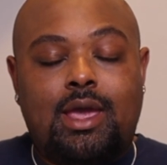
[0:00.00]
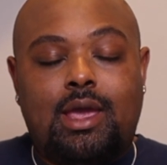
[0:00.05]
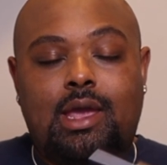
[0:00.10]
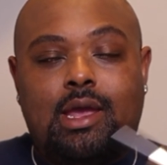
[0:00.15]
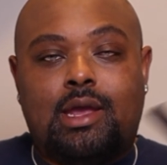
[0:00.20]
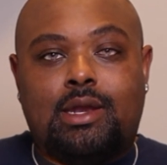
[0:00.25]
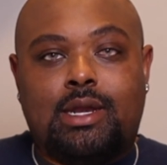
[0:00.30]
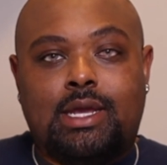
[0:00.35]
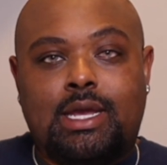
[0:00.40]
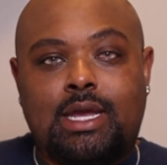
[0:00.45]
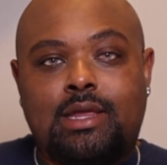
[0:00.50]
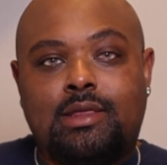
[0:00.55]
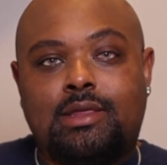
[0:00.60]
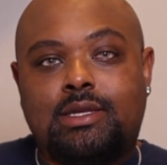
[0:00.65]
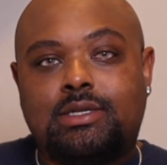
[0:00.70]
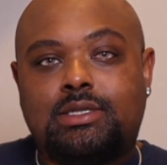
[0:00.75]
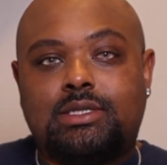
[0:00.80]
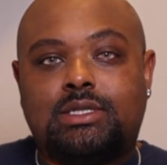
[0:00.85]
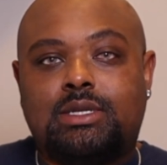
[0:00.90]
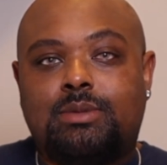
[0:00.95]
And again,
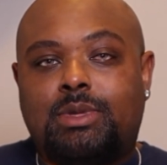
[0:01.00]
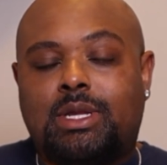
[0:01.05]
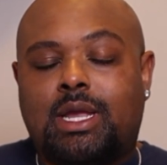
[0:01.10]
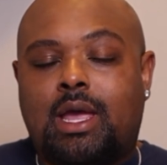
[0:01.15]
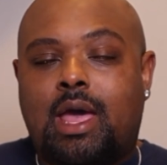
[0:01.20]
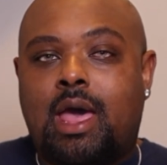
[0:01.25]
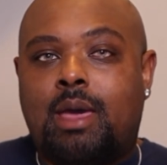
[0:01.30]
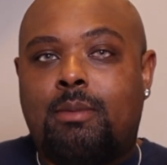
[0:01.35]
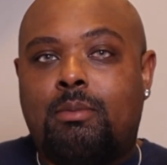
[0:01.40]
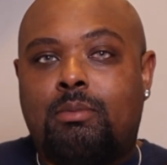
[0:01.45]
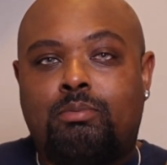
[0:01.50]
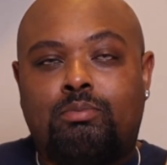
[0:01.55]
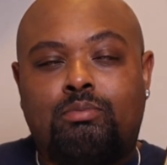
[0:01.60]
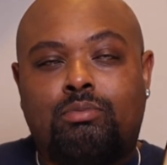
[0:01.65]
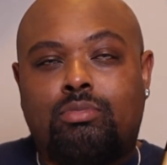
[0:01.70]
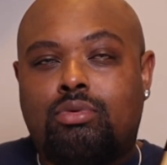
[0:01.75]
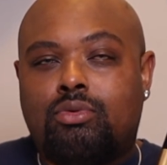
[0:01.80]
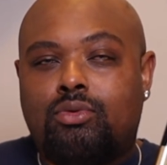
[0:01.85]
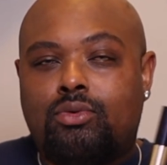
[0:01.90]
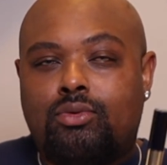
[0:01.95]
this is something that I'm
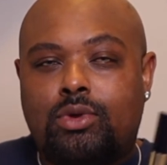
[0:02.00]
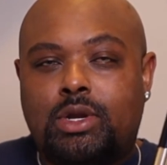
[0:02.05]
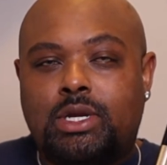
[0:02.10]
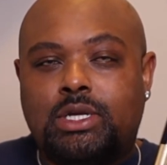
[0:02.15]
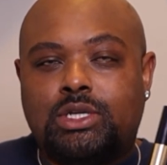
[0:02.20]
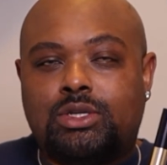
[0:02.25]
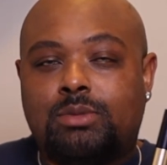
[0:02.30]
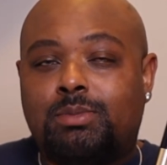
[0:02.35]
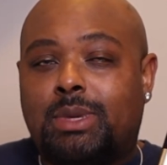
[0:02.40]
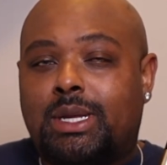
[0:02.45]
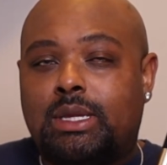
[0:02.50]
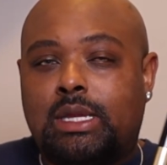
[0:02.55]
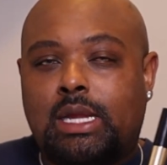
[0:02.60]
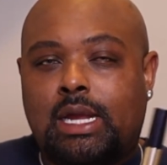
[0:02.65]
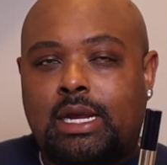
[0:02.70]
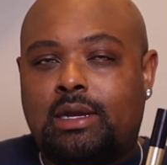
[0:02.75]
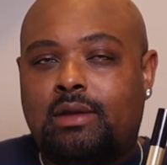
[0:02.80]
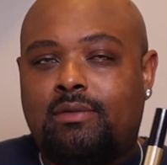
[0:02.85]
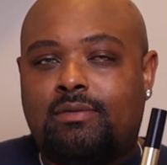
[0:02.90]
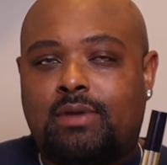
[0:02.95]
pretty sure, I'm
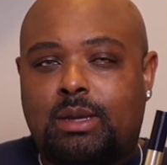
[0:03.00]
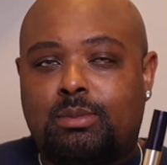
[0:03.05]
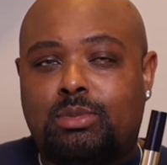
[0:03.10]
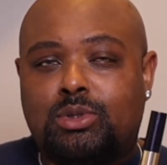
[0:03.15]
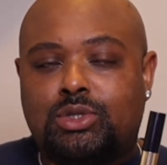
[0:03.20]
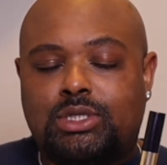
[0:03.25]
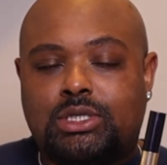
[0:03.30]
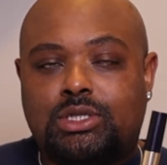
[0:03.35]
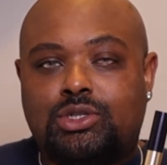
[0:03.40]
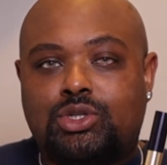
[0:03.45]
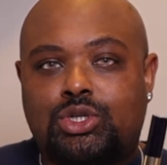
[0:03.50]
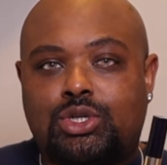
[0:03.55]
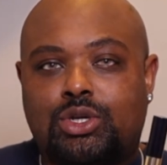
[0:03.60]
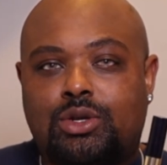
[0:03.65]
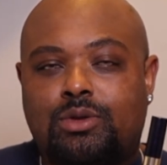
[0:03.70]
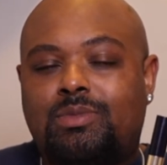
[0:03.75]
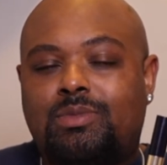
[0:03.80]
95% sure,